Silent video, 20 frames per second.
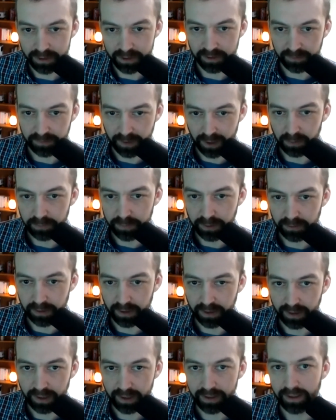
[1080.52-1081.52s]
of help you
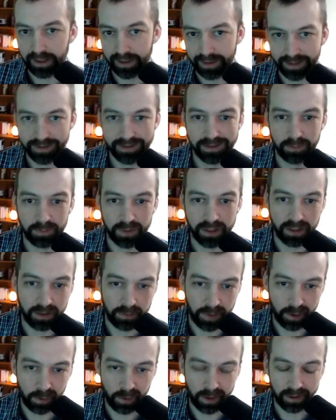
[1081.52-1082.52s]
can get, and that's something you
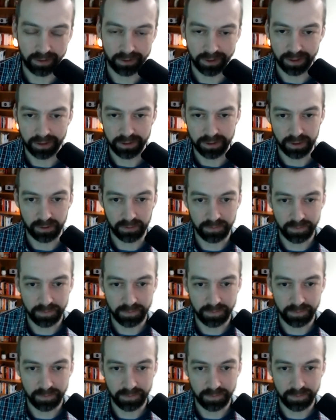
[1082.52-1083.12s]
might want to look into.